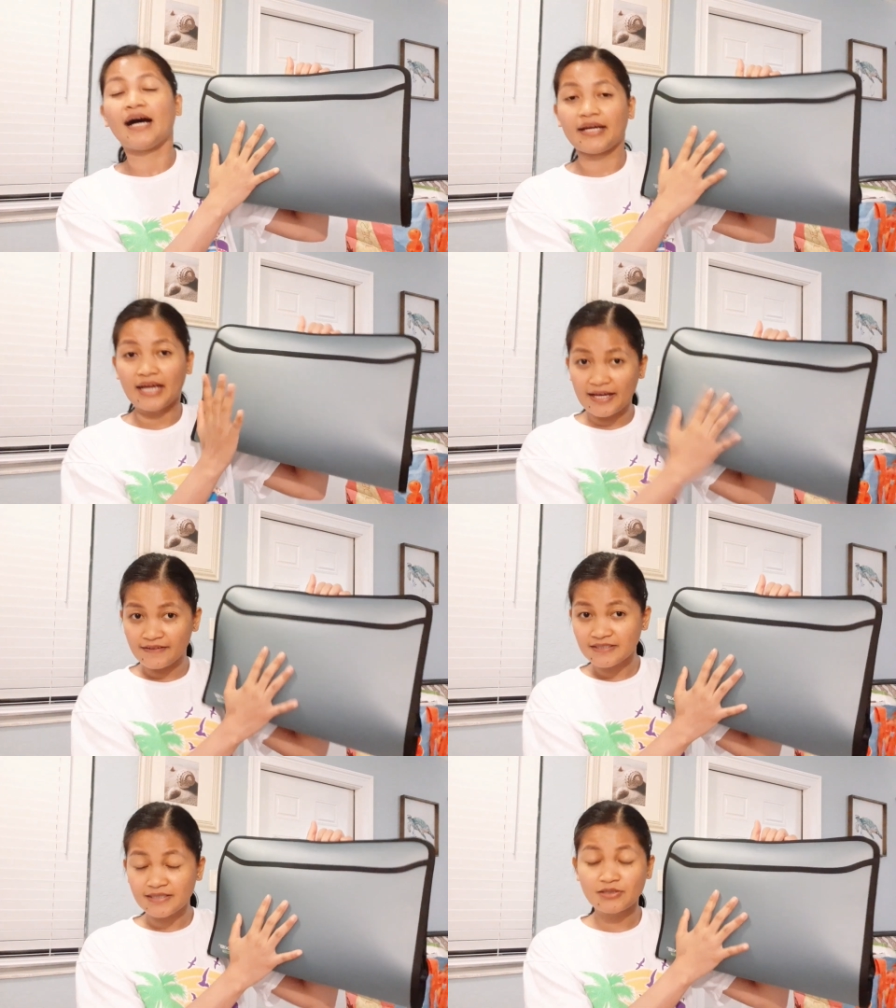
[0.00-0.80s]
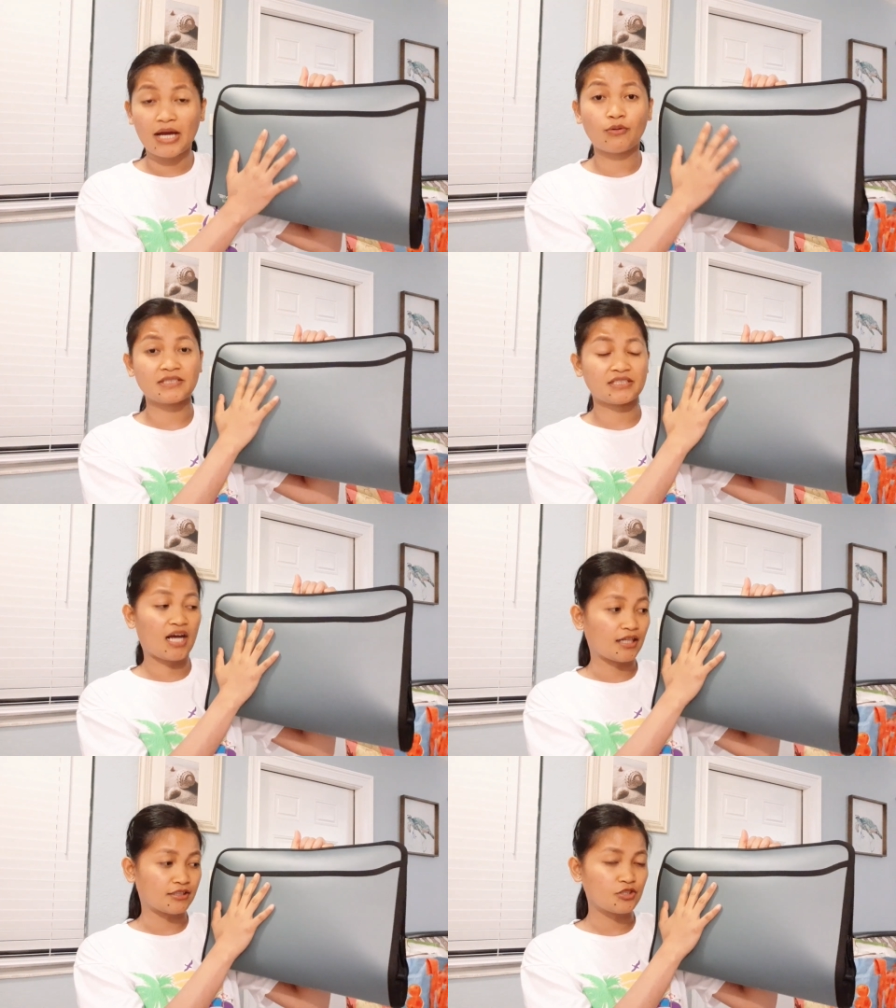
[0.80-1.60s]
I had this since I was in
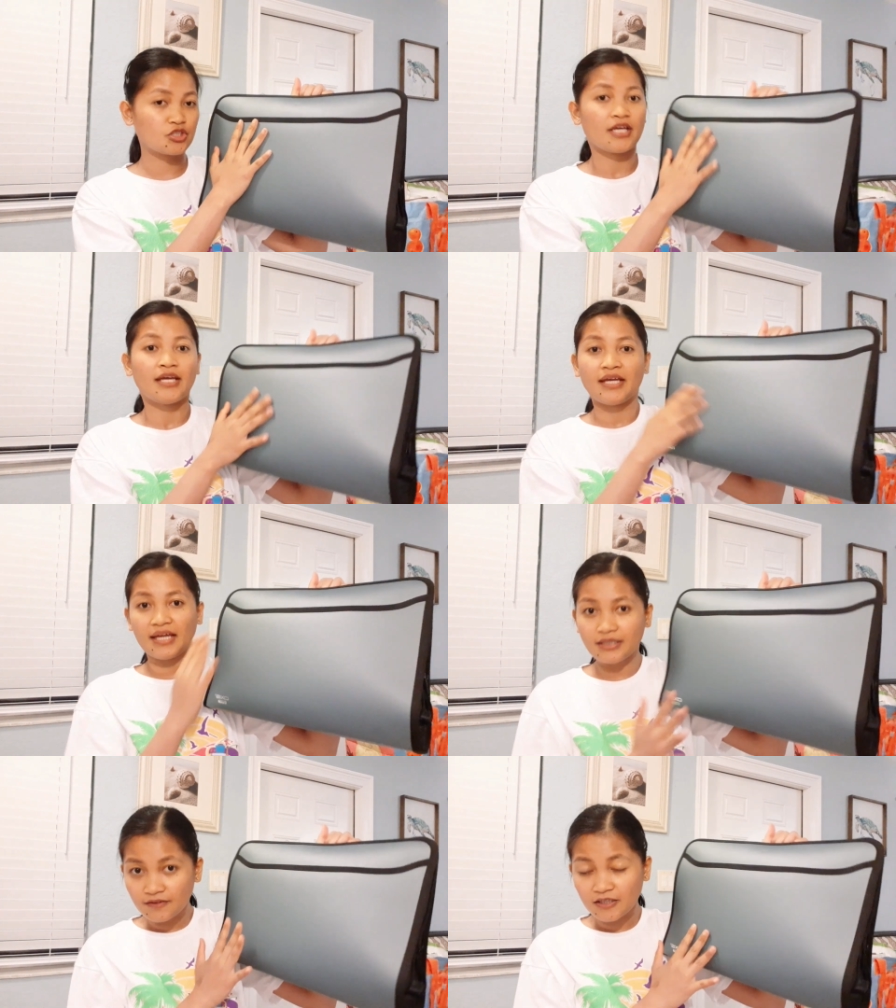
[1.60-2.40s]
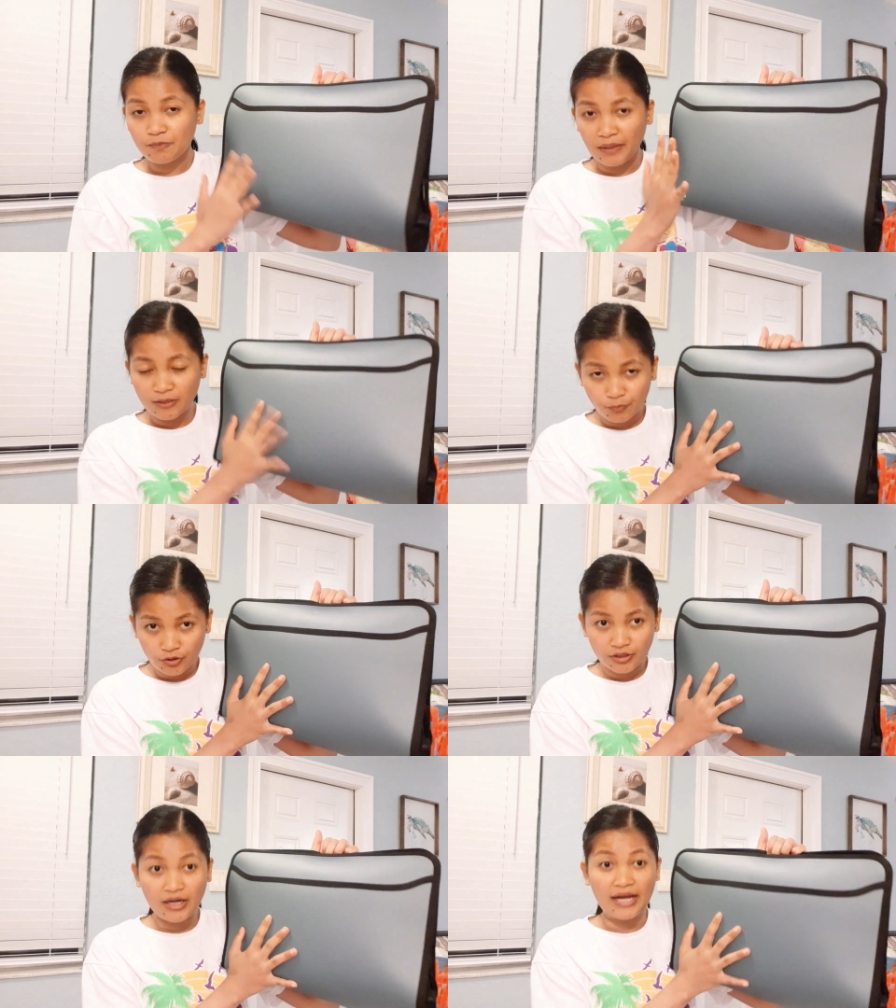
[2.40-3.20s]
college. Anything
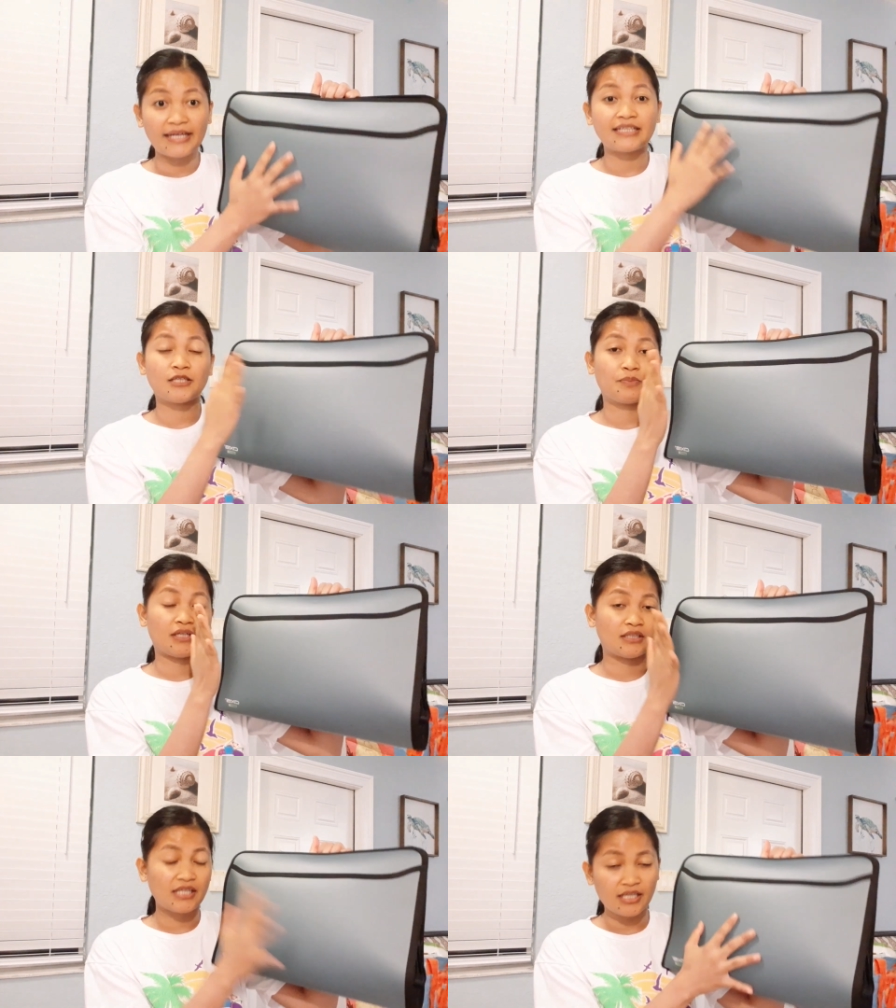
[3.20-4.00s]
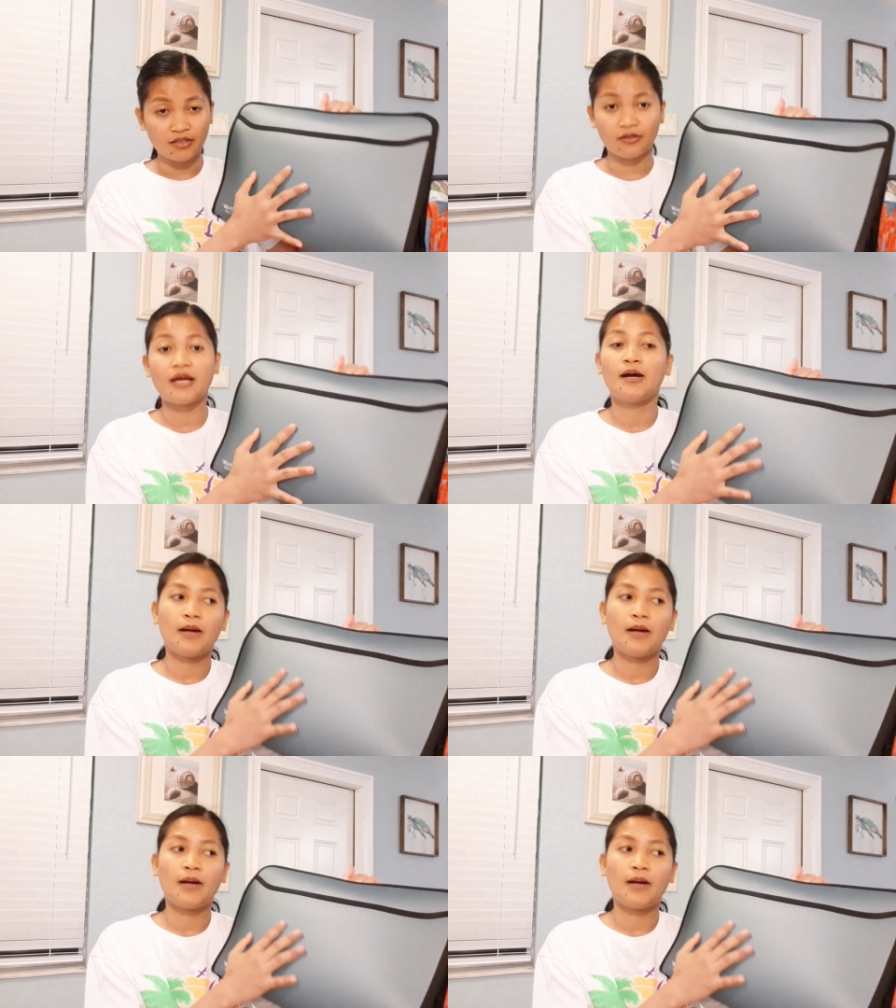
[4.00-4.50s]
paper, I keep it in here.